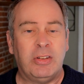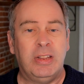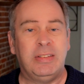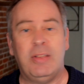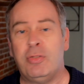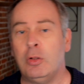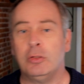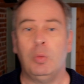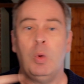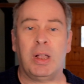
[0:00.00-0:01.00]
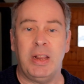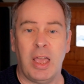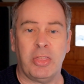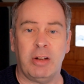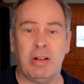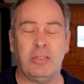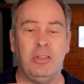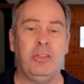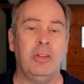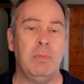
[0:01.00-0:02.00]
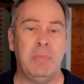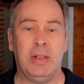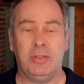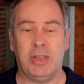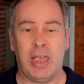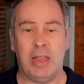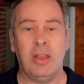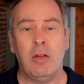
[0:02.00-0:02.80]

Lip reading: It's difficult to work in the other direction. You shouldn't be able to get